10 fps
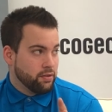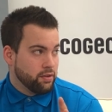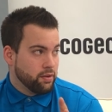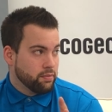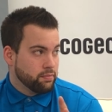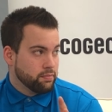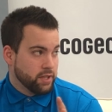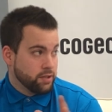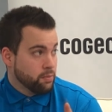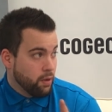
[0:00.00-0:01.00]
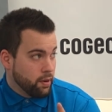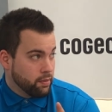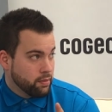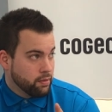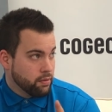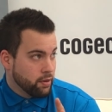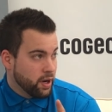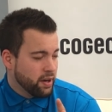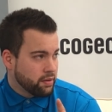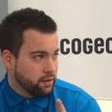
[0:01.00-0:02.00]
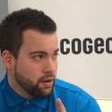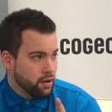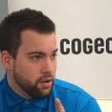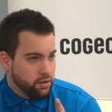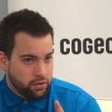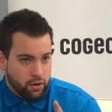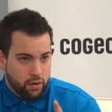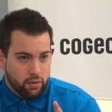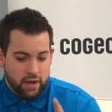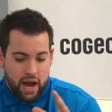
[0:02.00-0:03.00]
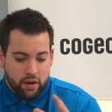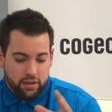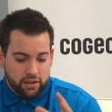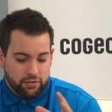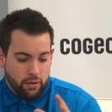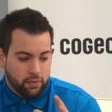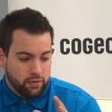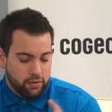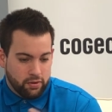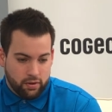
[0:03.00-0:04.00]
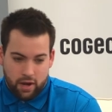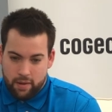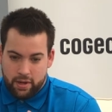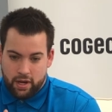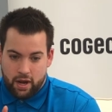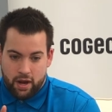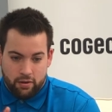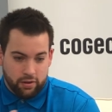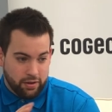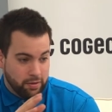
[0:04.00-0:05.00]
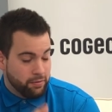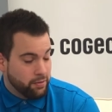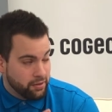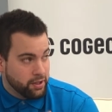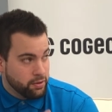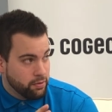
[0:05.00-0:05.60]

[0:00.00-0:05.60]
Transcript: used to. They do more. Oh yeah, right? yeah, yeah, yeah, So now these phones, I mean, I know some of the phones that